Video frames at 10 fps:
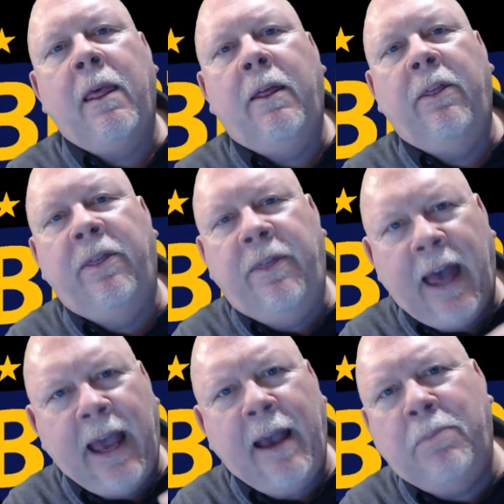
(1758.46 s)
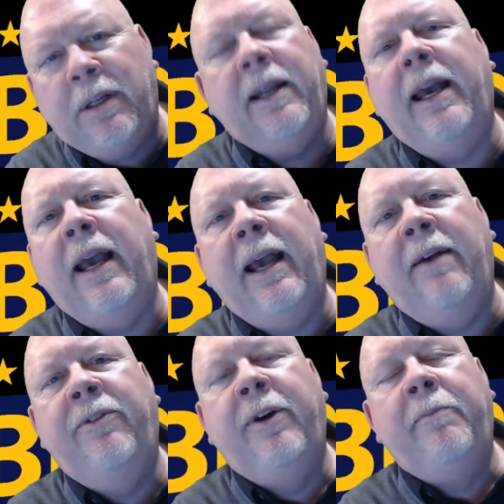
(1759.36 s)
they
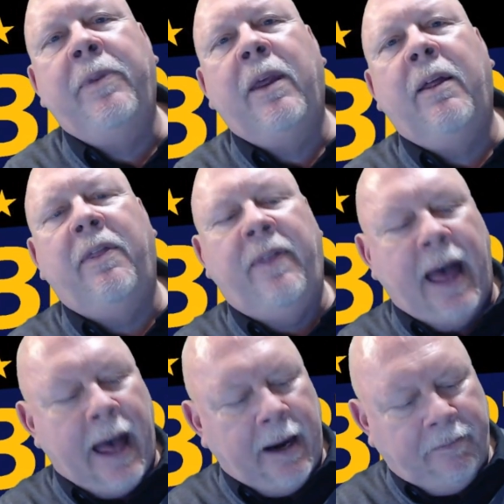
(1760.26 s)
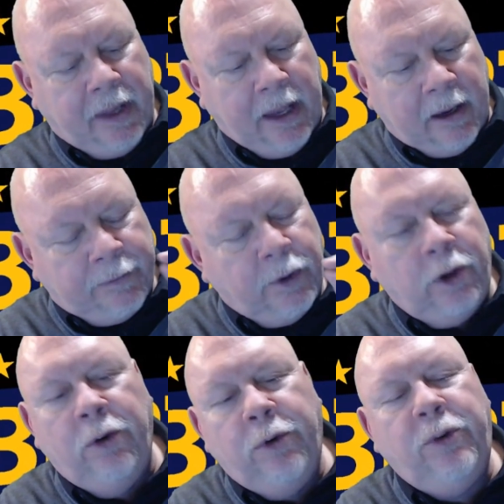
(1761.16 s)
believe that if
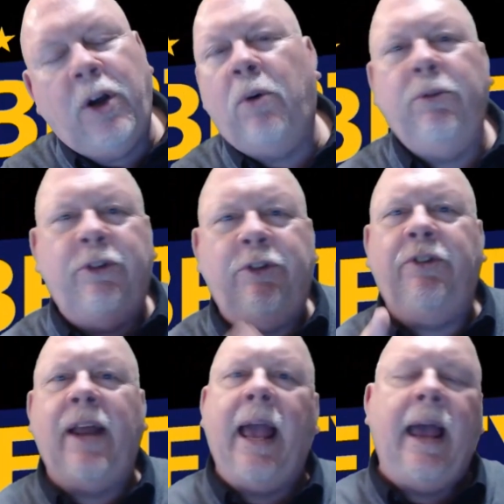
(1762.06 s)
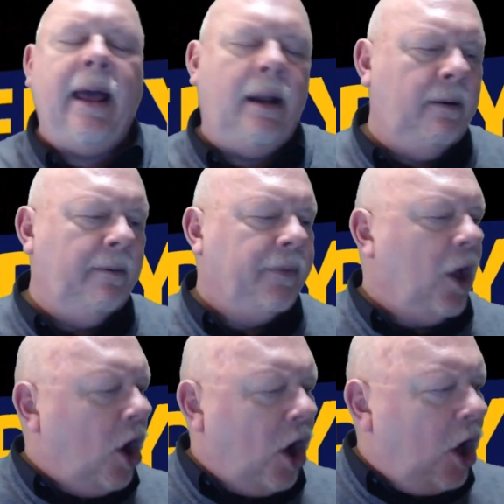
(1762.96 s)
you don't stand
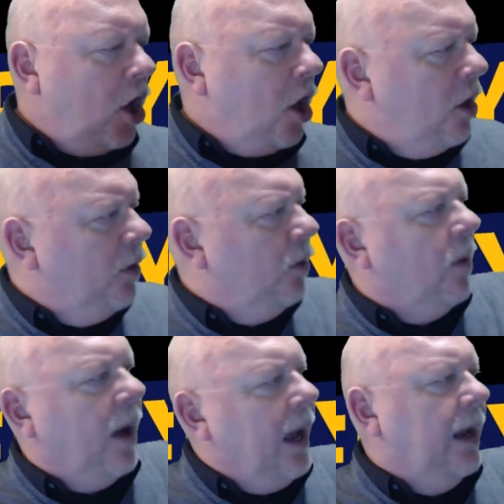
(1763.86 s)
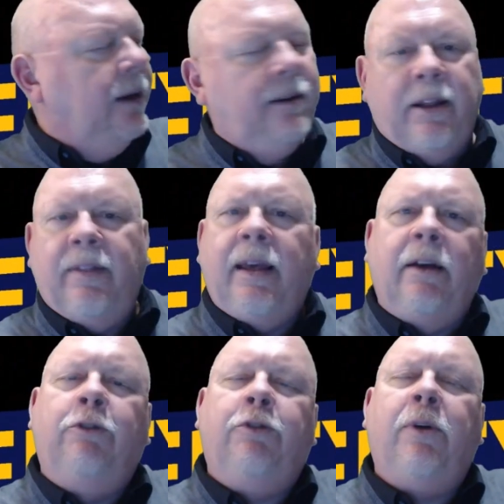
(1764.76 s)
all the way to the
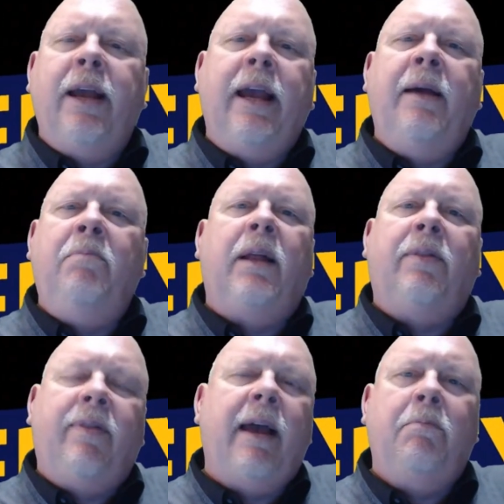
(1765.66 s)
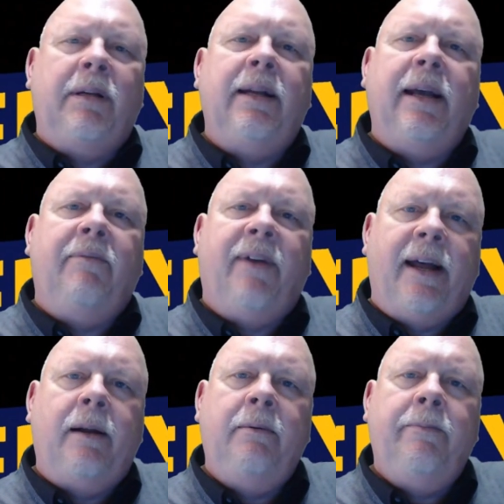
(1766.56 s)
extreme that they believe
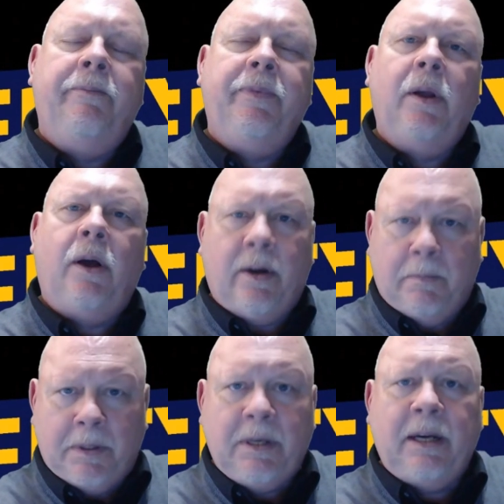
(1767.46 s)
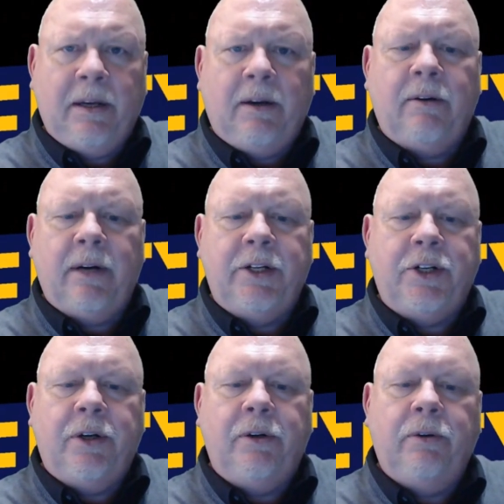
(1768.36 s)
in on a particular
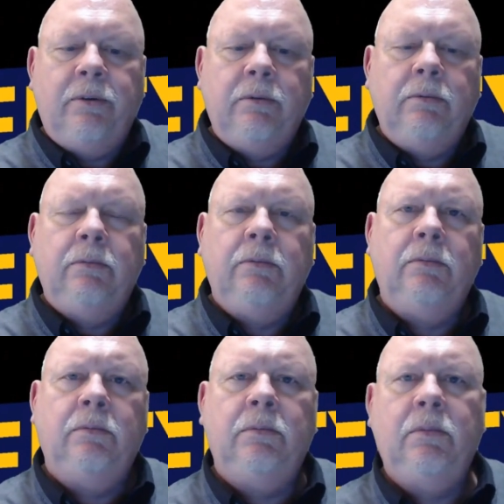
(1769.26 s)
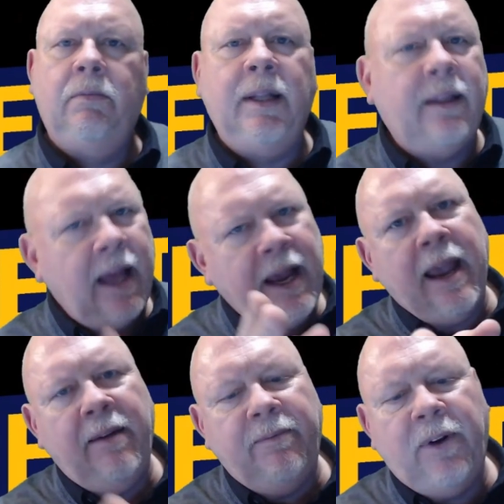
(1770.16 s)
issue, that they
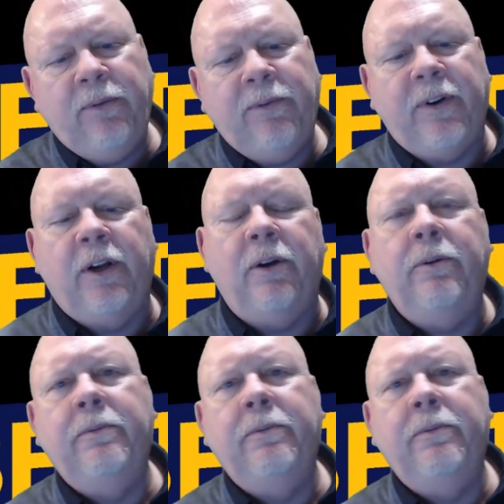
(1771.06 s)
can't vote for you